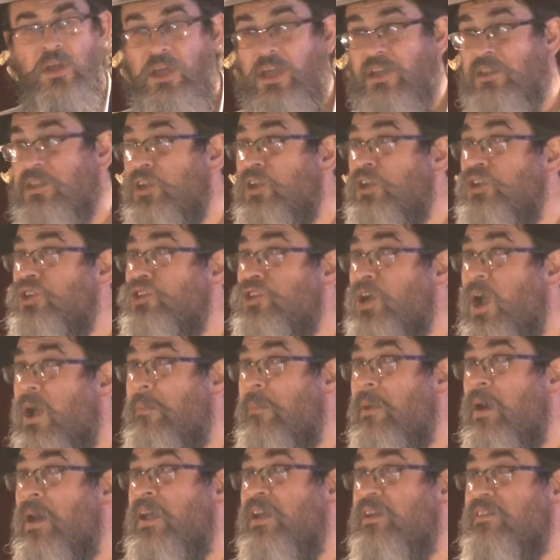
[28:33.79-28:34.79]
And the
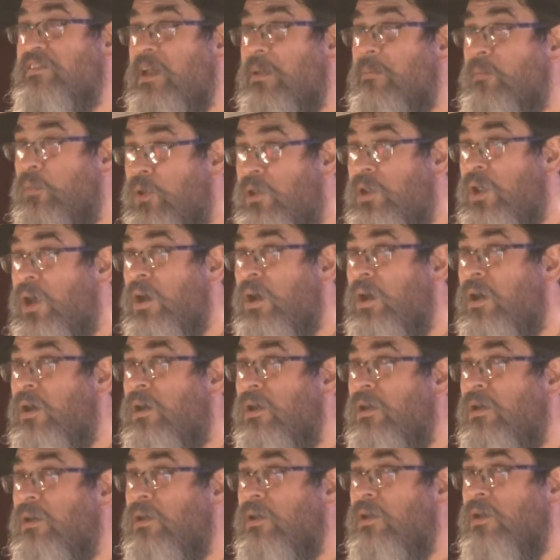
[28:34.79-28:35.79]
neshama is
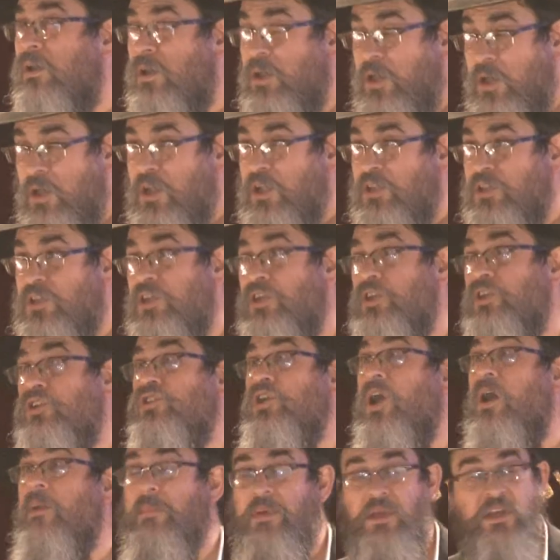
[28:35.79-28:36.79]
emunah, the
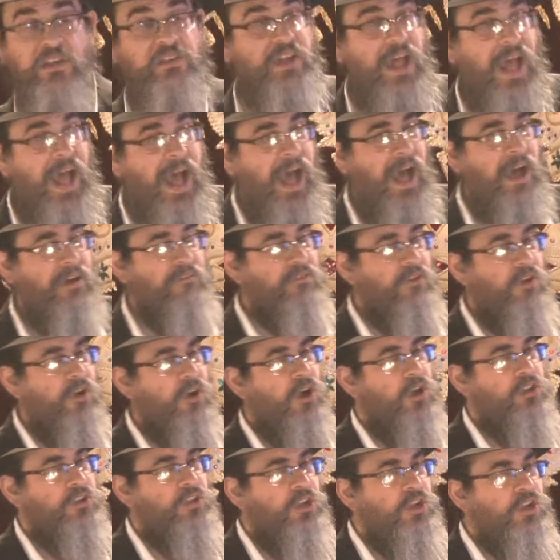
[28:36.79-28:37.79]
neshama is
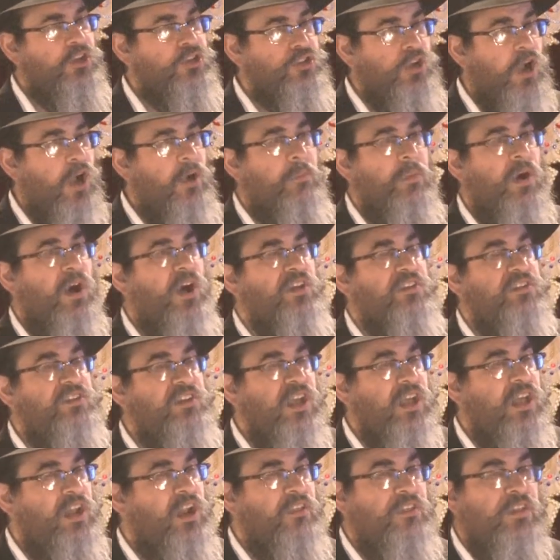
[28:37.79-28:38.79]
ahava, the neshama is
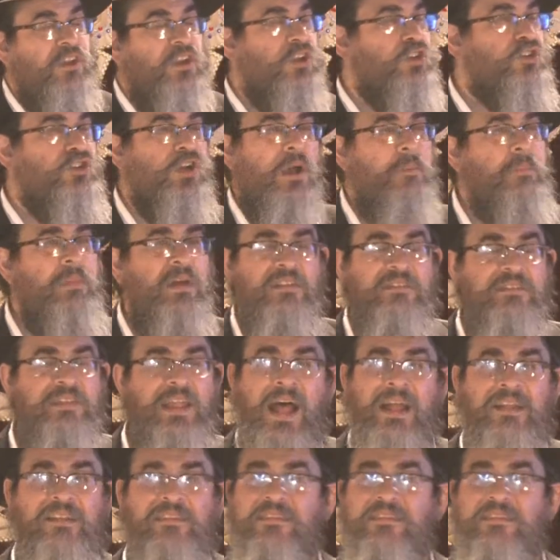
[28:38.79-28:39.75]
yira, the neshama is not